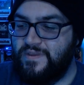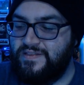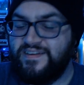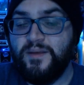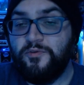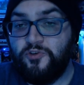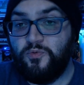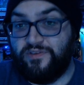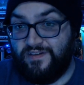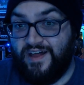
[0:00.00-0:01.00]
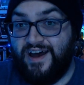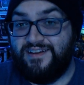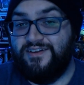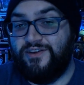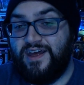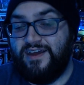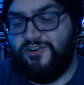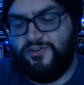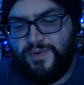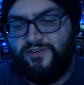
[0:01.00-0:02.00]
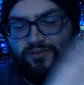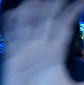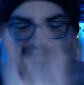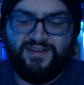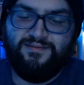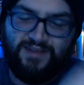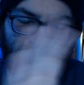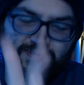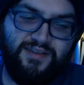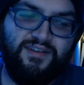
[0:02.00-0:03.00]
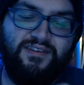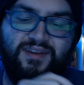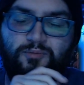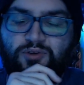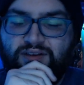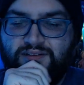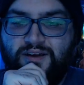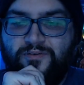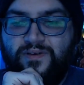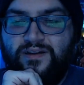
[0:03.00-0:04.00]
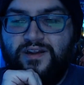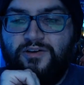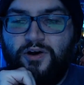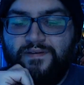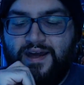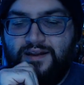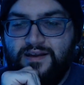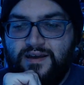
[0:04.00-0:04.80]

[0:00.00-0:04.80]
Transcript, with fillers: This episode was a lot, okay? based on like that that basic summary and stuff and and all that.